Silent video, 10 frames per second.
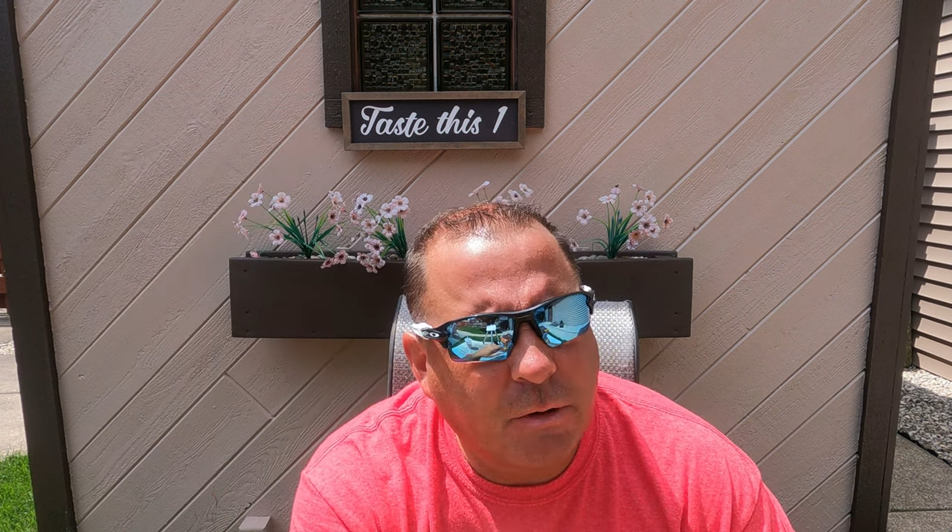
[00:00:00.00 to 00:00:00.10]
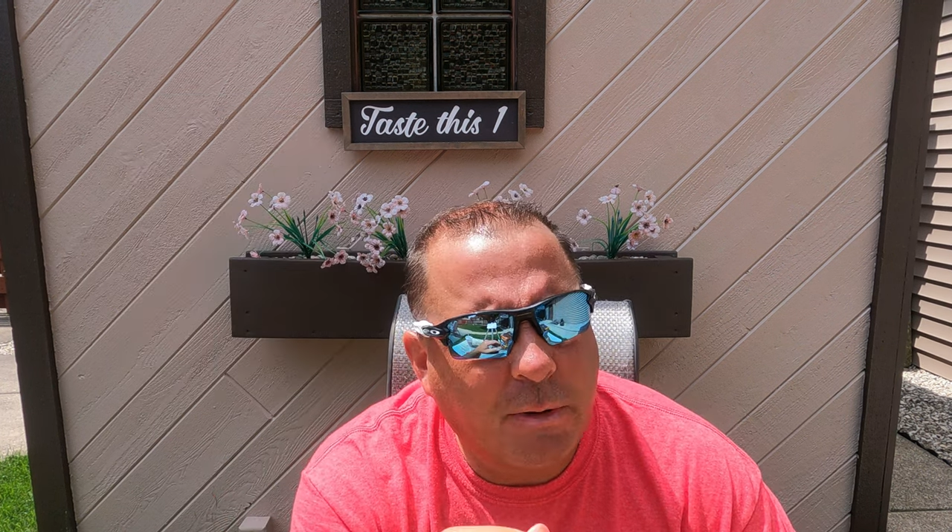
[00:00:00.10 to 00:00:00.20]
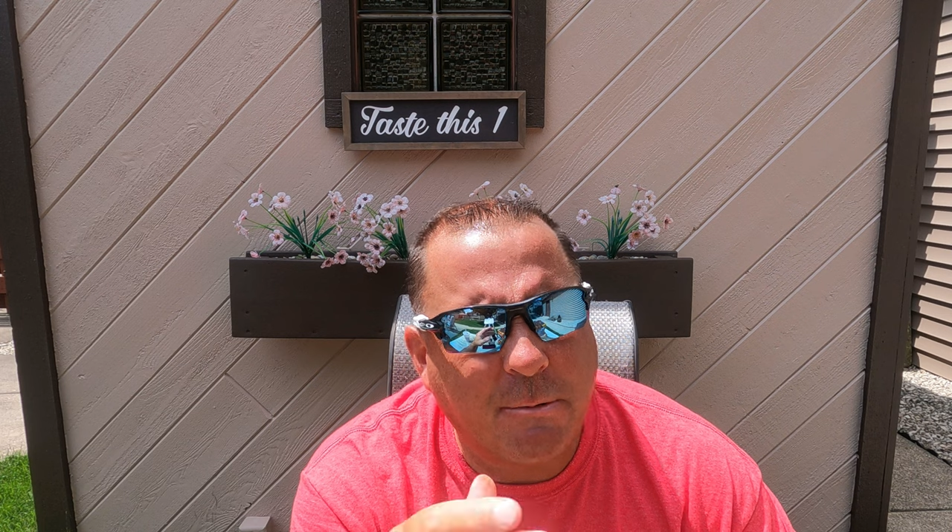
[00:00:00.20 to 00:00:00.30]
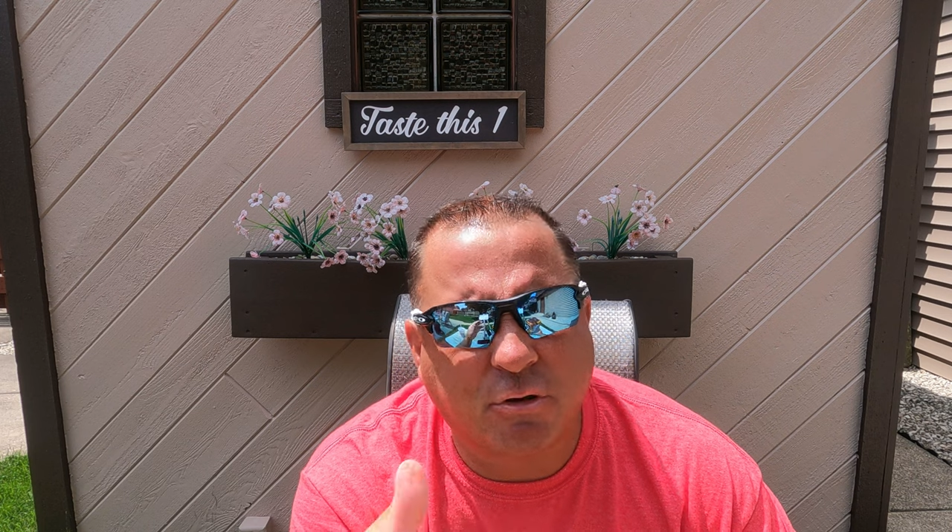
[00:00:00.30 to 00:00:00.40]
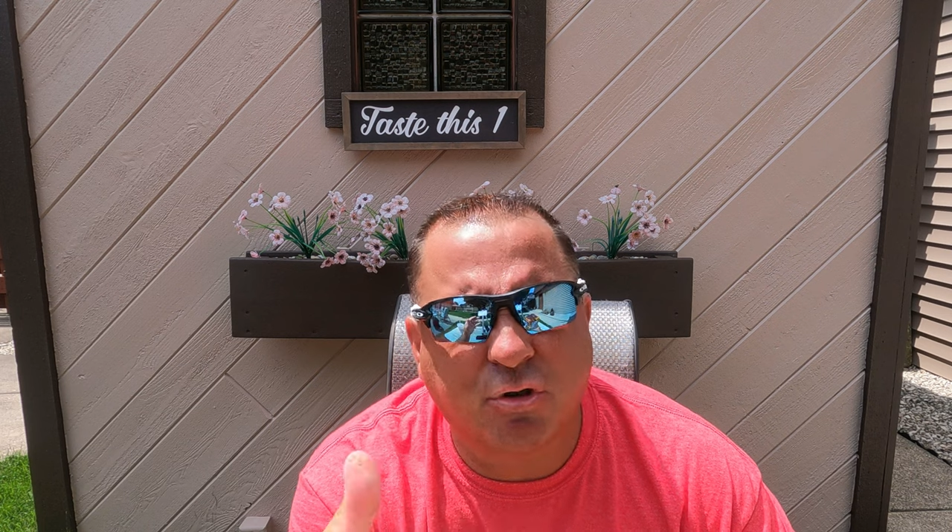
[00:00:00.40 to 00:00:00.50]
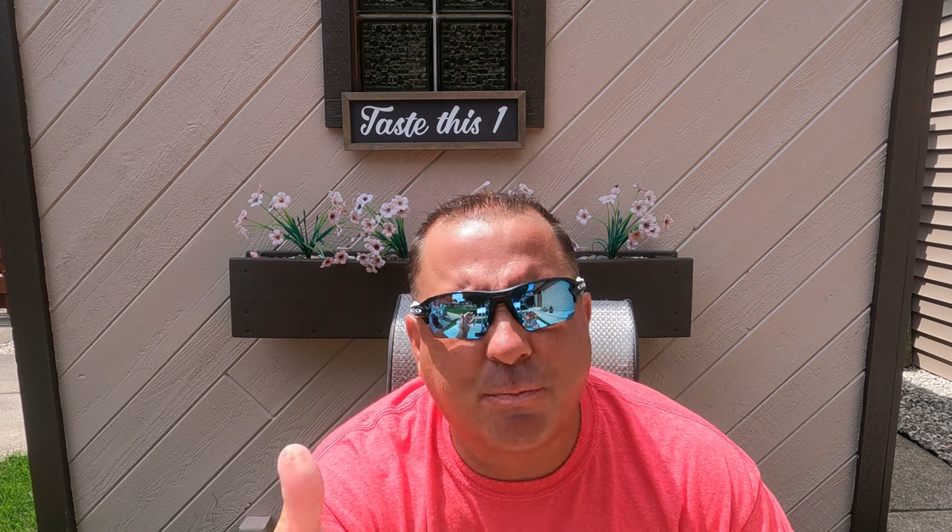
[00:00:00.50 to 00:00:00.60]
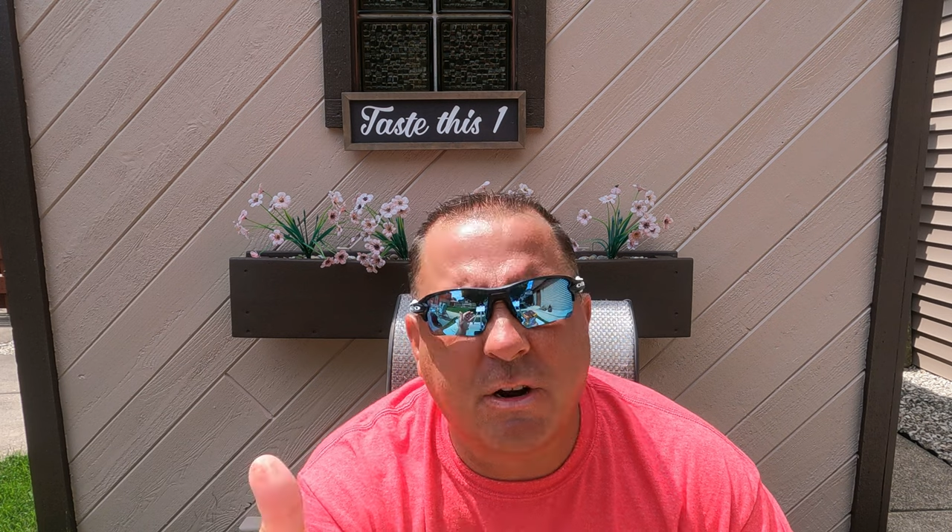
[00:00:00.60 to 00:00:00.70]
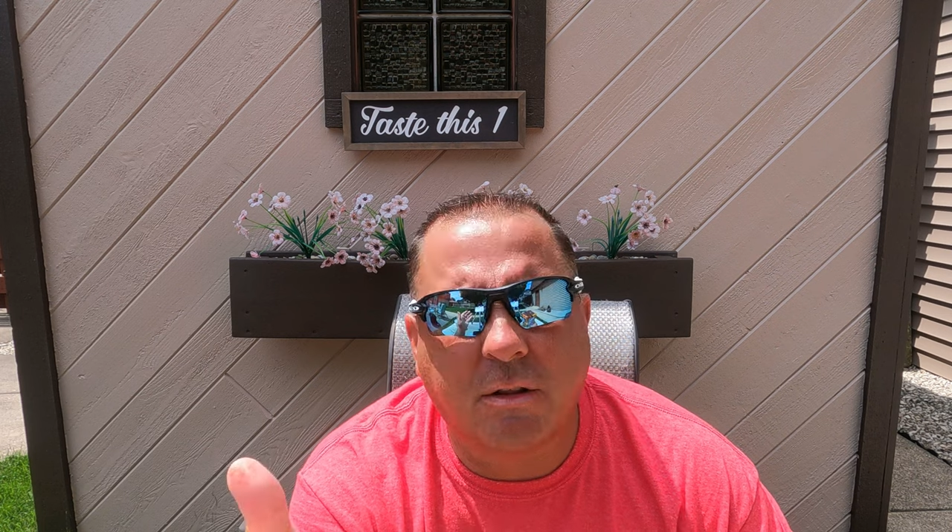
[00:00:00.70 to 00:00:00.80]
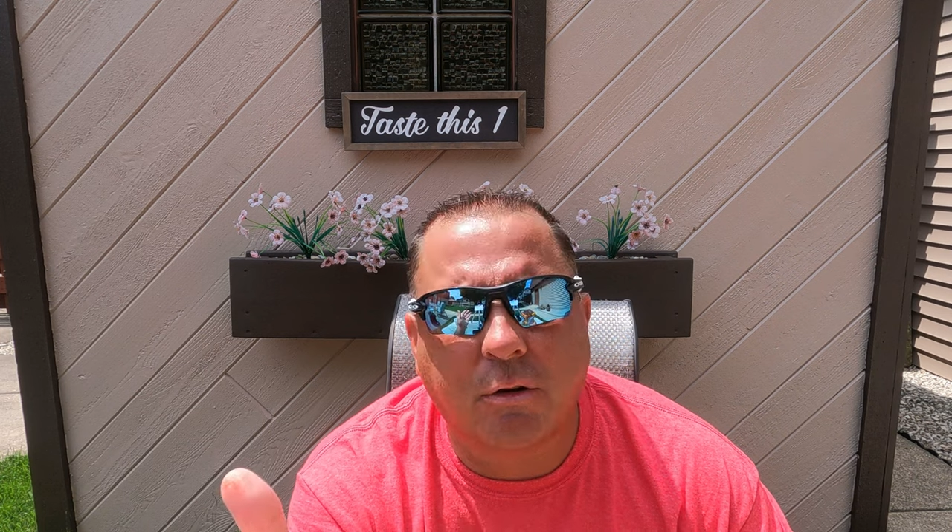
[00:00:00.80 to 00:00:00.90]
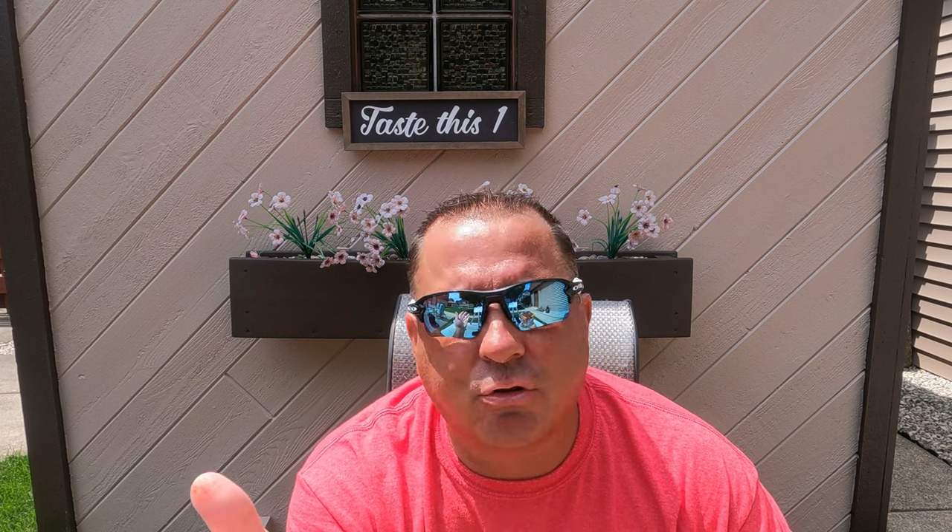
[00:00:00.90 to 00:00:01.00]
Maybe I was just
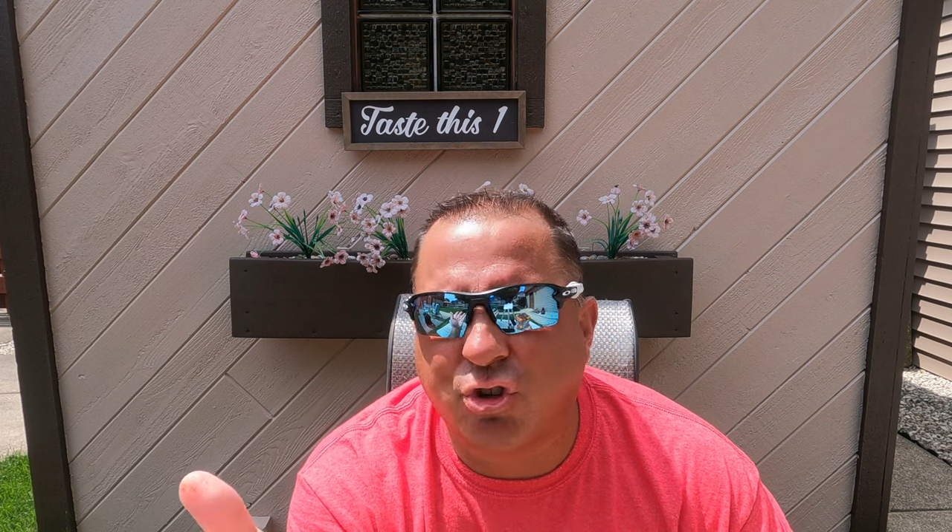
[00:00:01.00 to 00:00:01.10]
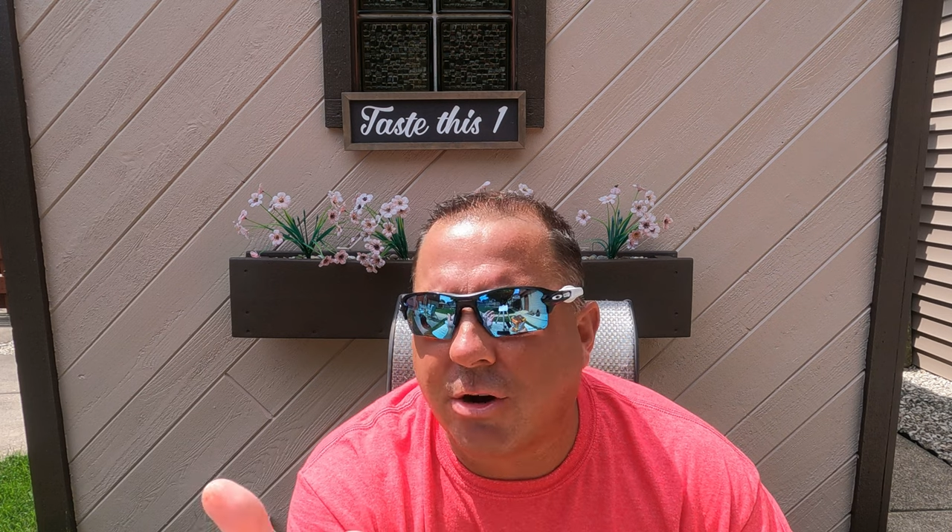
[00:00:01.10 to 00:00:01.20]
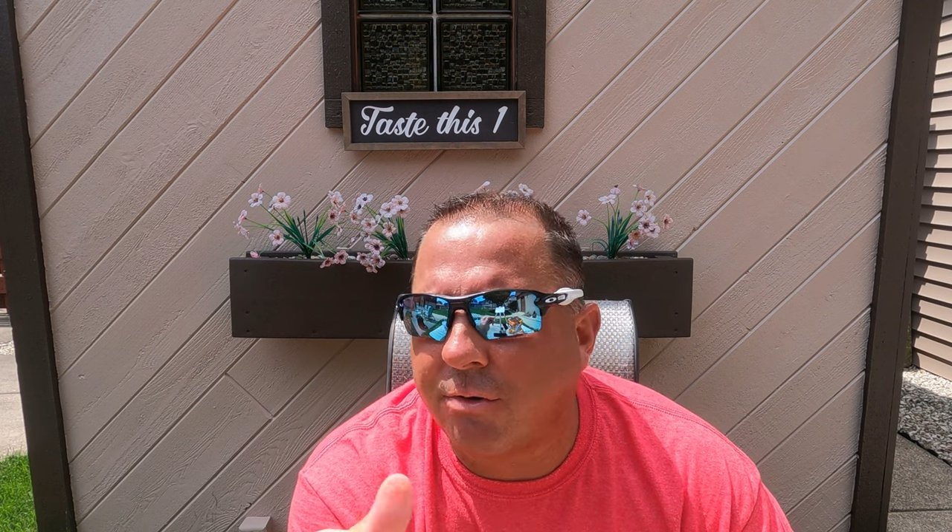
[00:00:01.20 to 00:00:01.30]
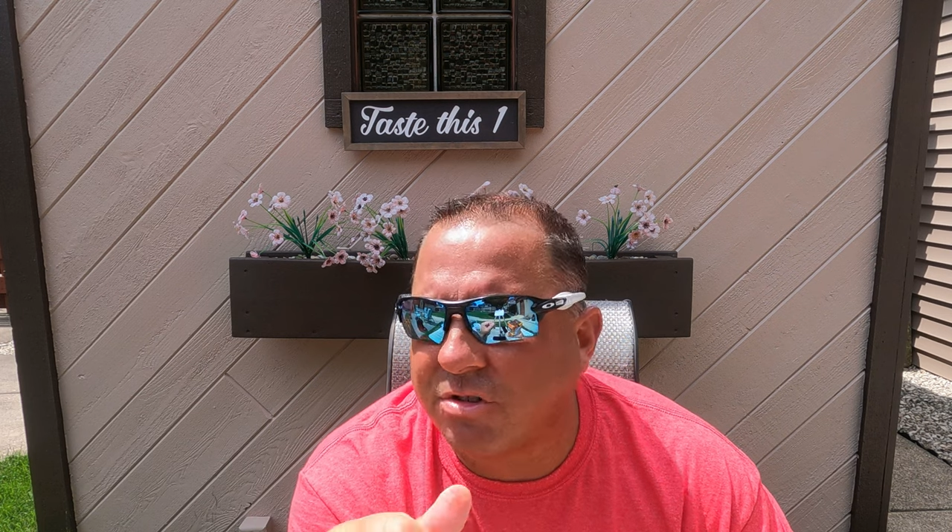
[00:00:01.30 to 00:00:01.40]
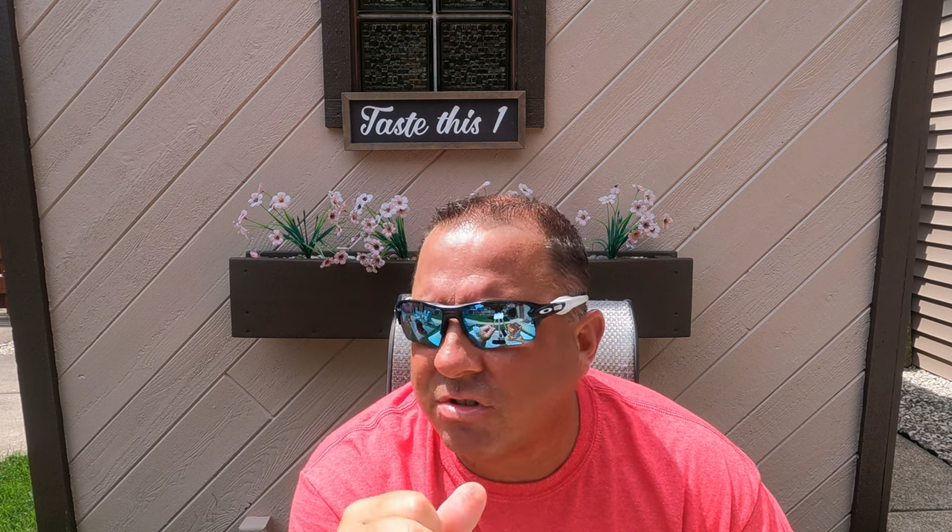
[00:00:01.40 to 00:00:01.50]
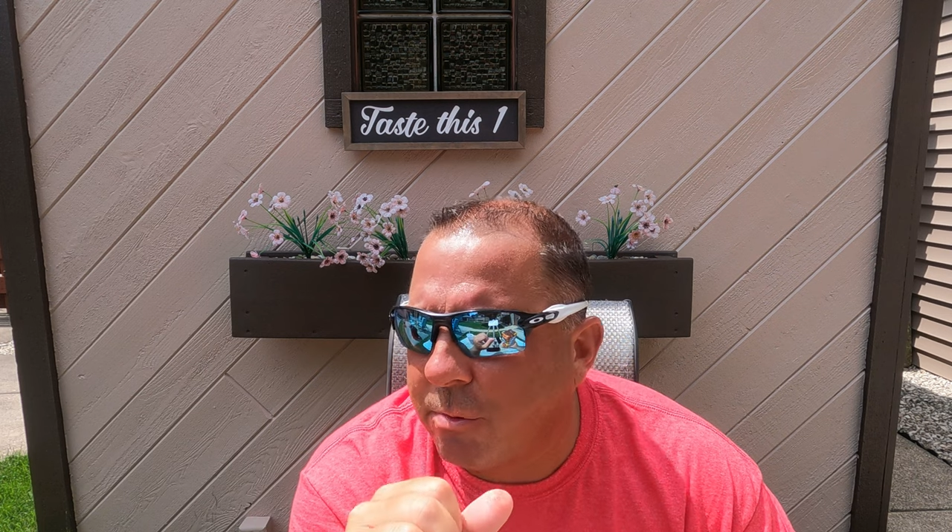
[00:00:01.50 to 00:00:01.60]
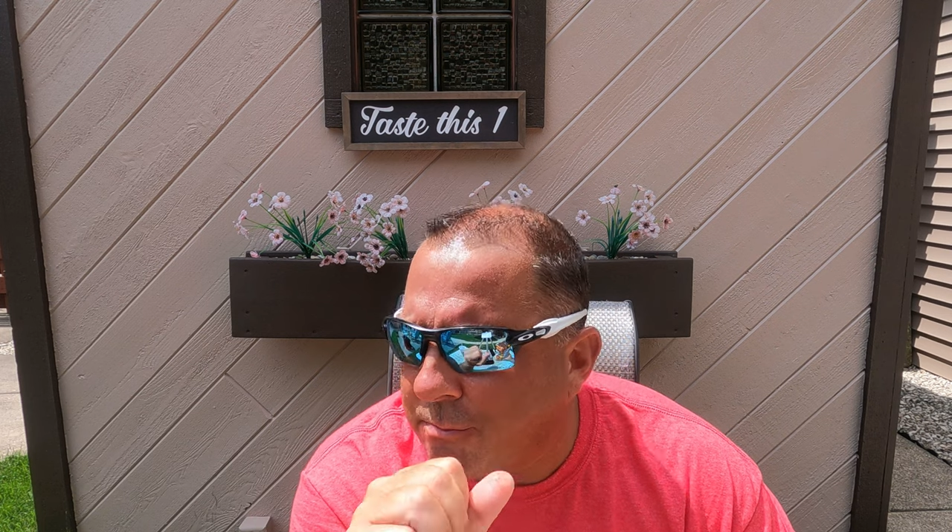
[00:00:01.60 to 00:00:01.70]
being a little generous